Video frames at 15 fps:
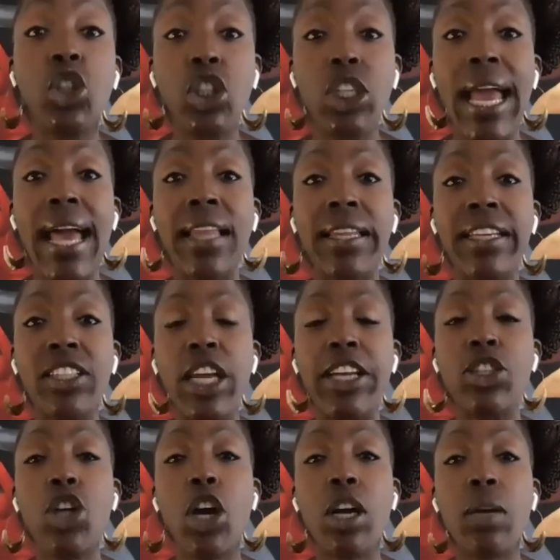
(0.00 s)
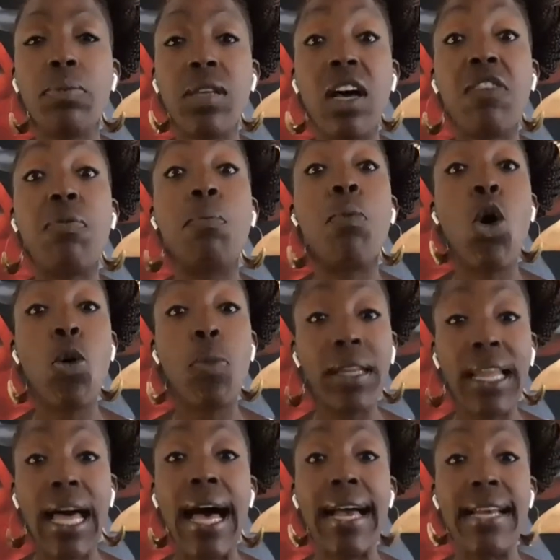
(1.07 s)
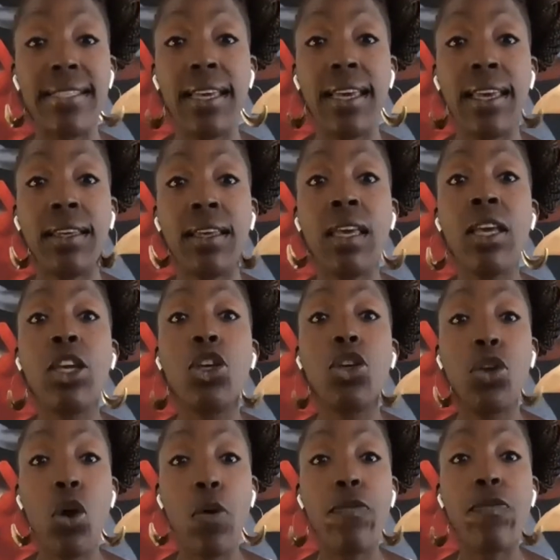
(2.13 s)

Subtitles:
huge challenge in terms of mobilizing,